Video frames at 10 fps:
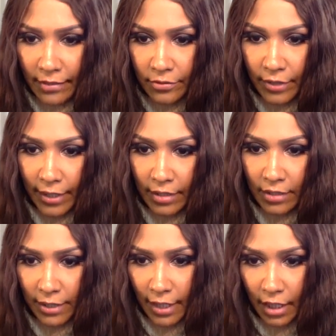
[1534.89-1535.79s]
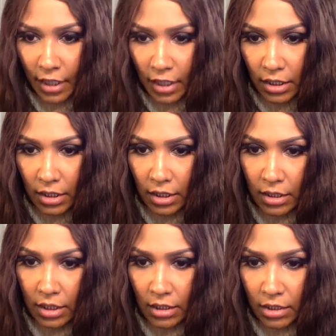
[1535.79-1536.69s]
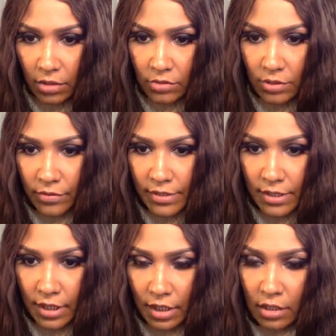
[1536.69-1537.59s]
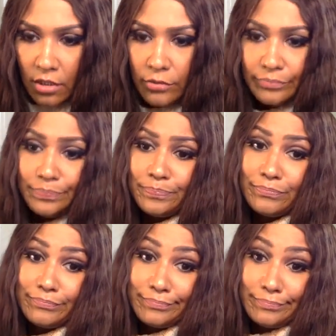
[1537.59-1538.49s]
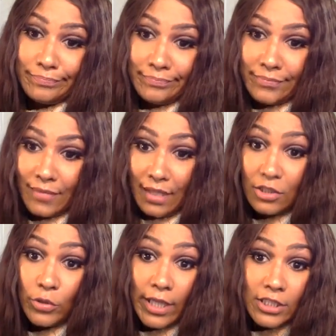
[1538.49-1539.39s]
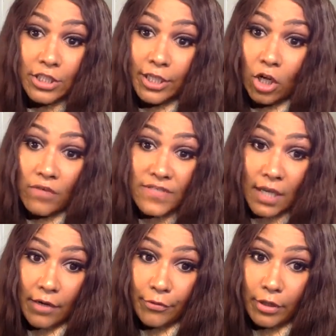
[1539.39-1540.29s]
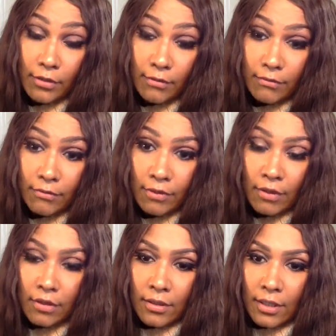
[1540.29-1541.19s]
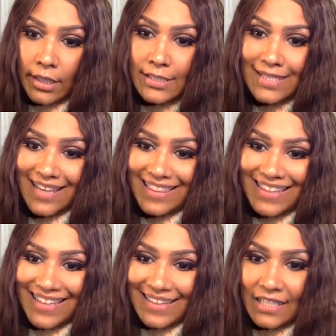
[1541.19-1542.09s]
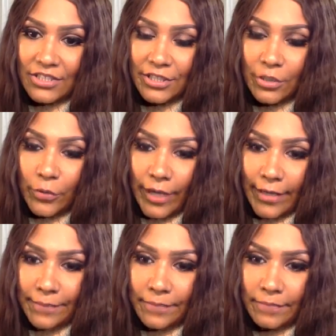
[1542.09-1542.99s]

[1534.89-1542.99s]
You can't look at it. I think the ozone is thinning. Oh, that though they took it off, Siren. It's not thinning. They took it away.